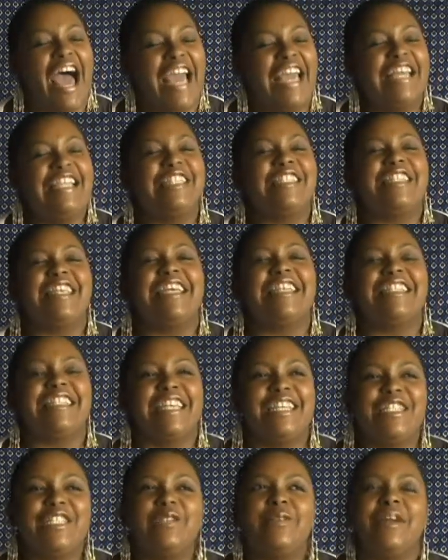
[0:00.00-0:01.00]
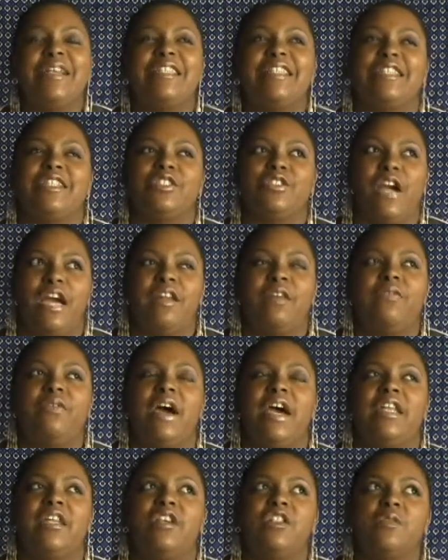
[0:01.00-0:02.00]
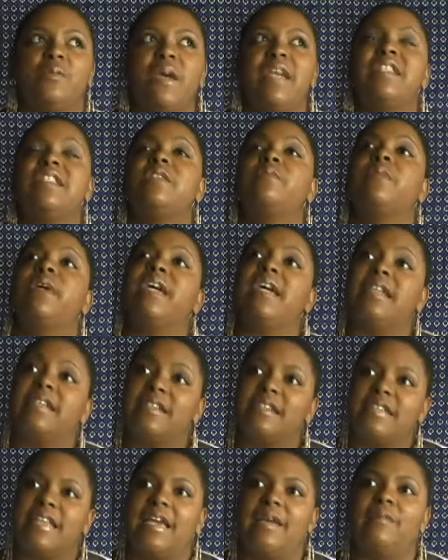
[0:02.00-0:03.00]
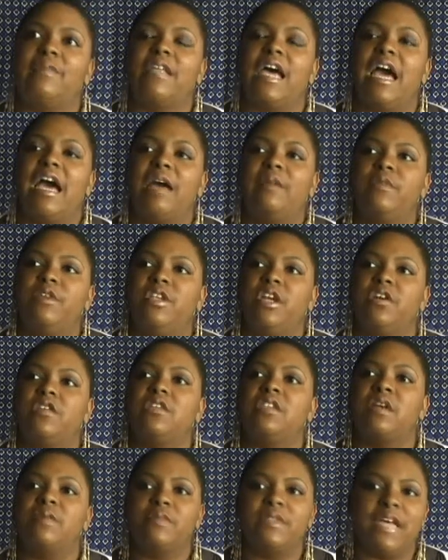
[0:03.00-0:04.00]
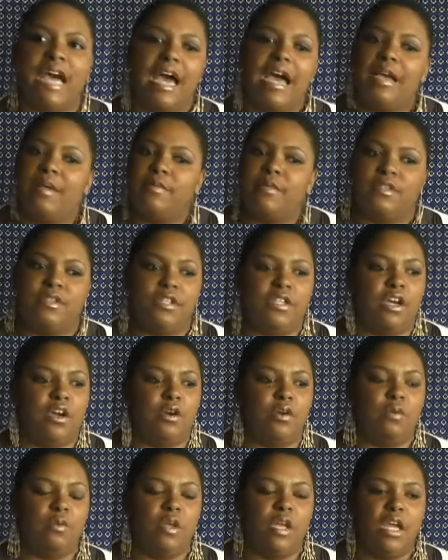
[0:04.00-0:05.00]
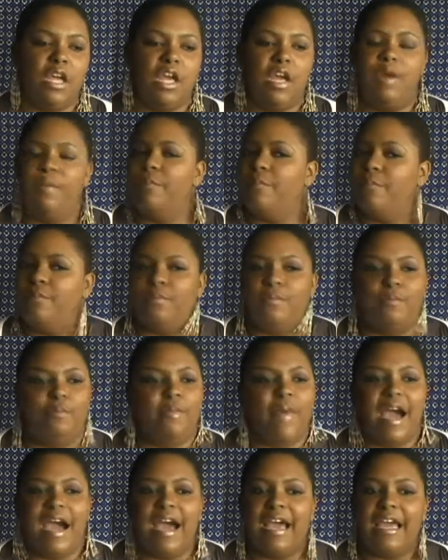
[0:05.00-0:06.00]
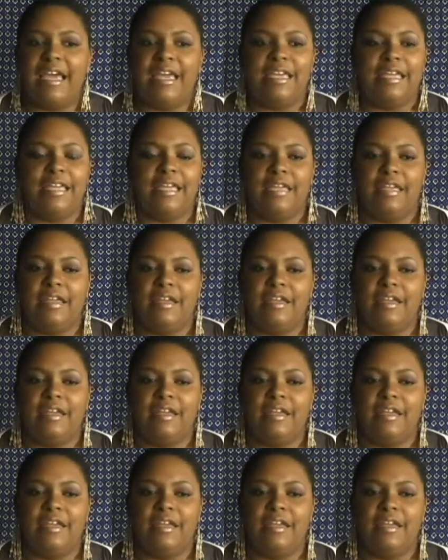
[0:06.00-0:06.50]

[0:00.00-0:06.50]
it's interesting trying to find those spaces. But in the same time, you know, sometimes, you know, my